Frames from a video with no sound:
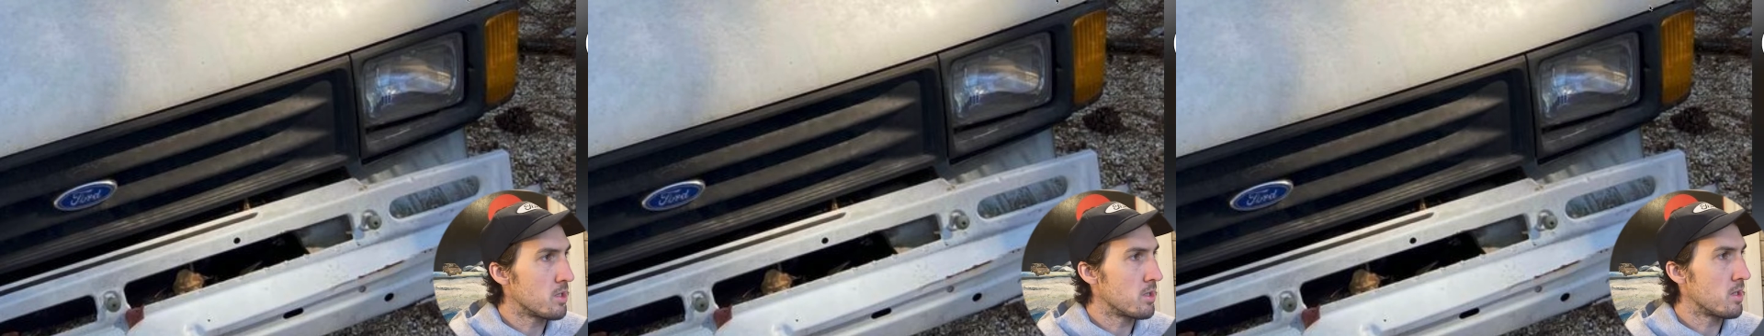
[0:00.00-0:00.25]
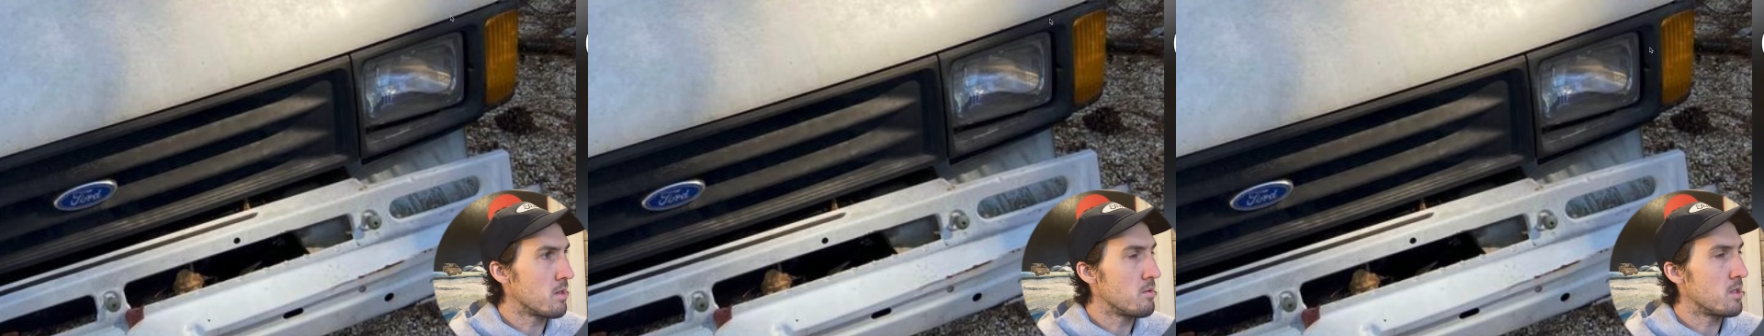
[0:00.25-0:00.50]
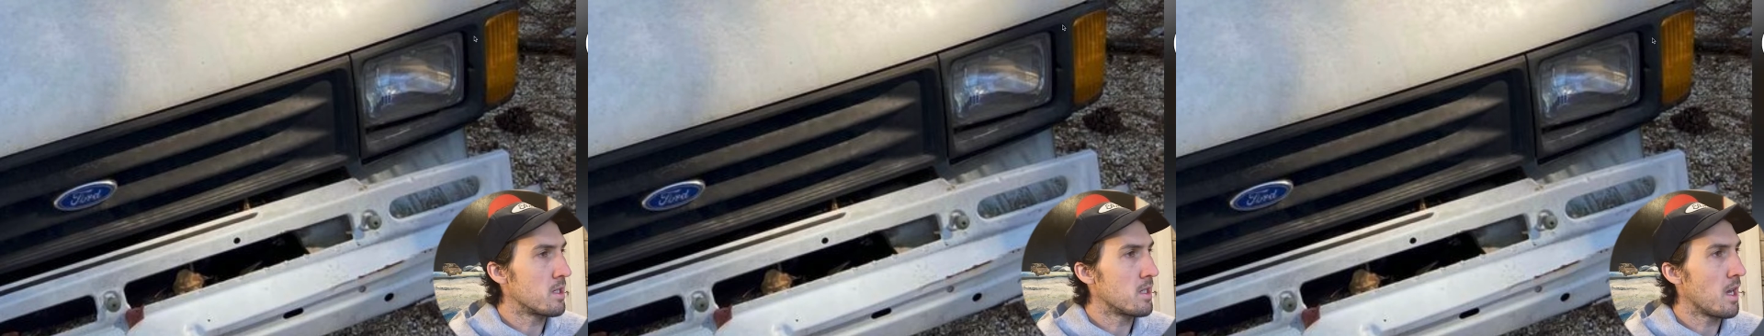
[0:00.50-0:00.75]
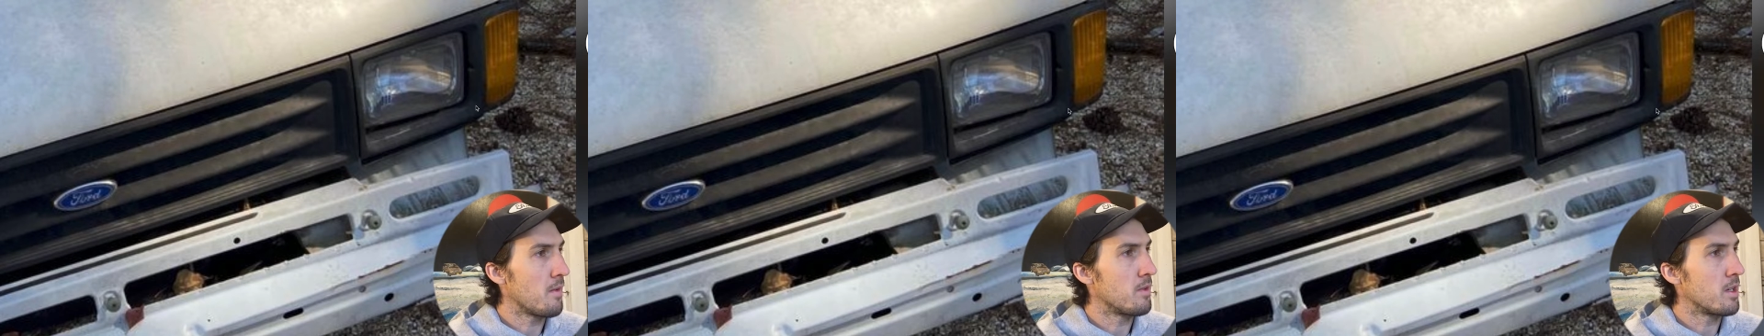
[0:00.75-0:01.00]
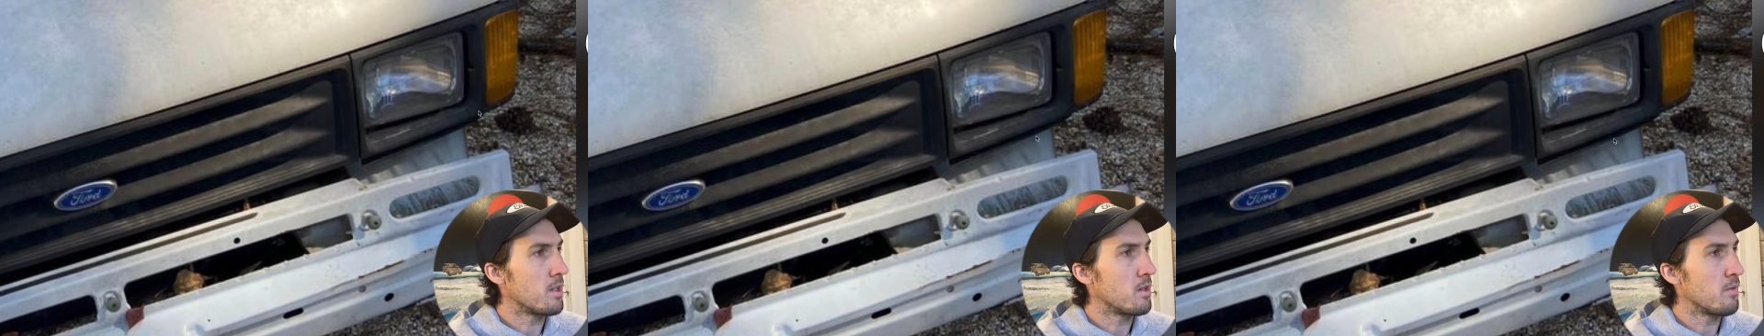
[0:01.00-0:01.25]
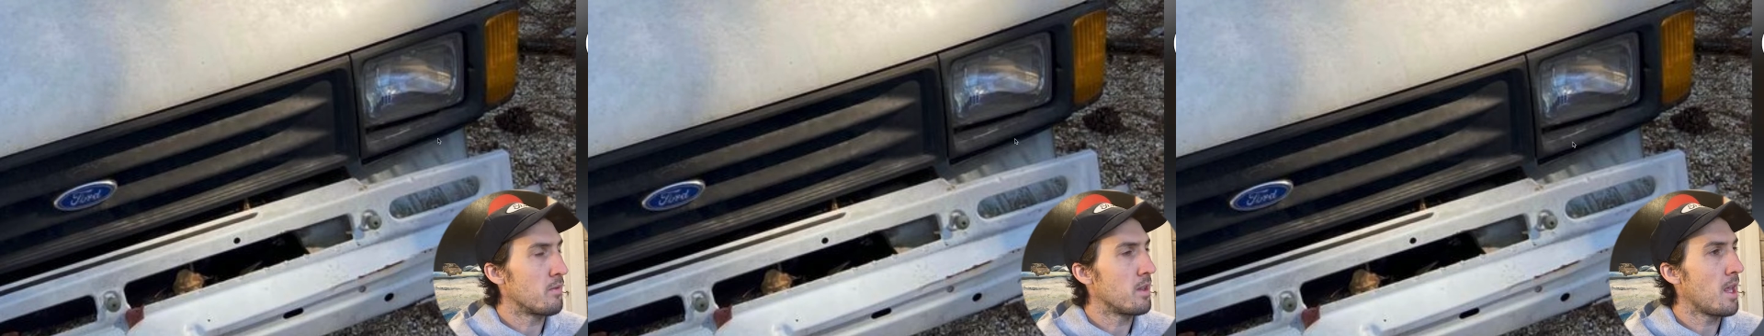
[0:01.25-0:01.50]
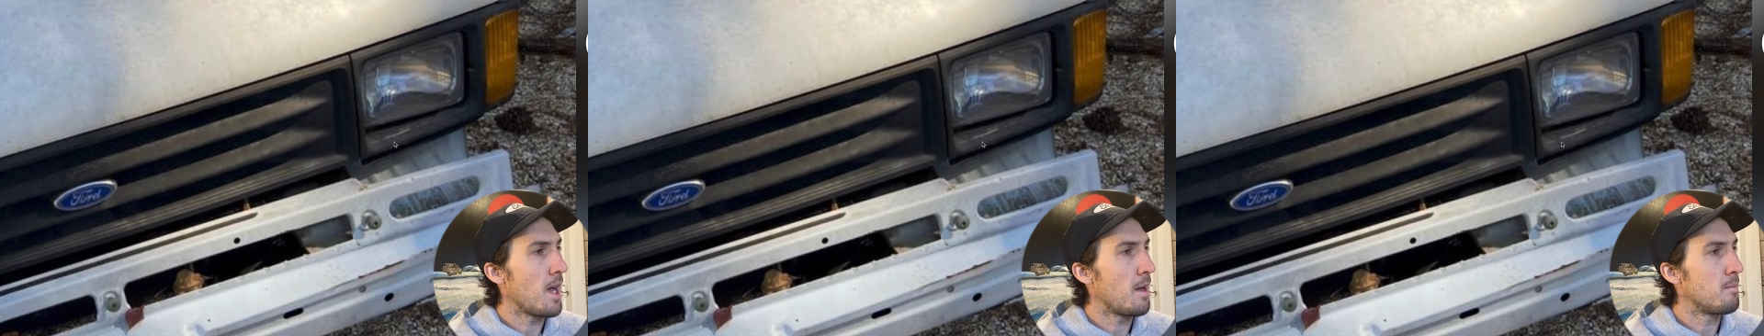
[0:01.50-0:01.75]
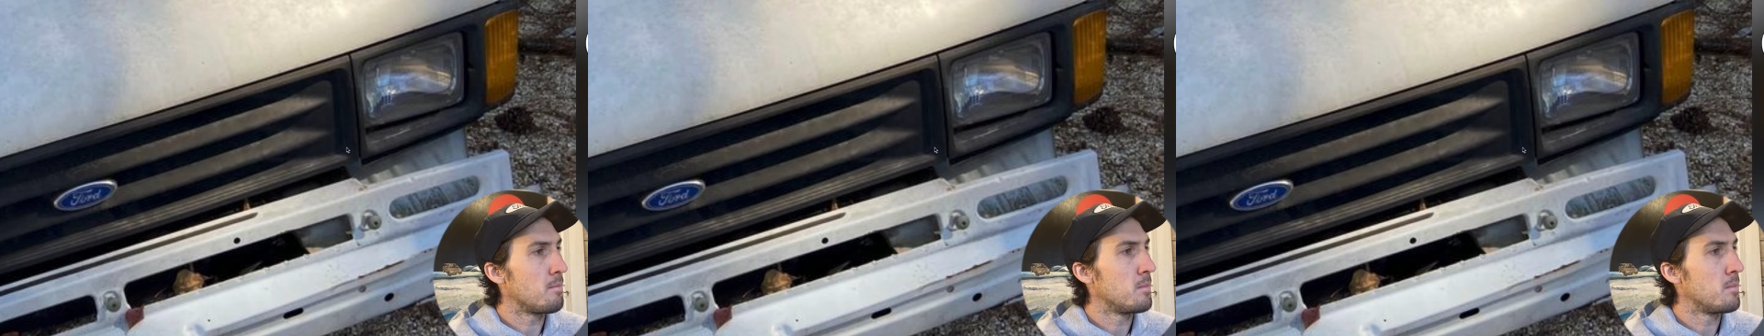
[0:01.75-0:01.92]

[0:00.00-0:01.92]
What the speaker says: so you would just have like your flat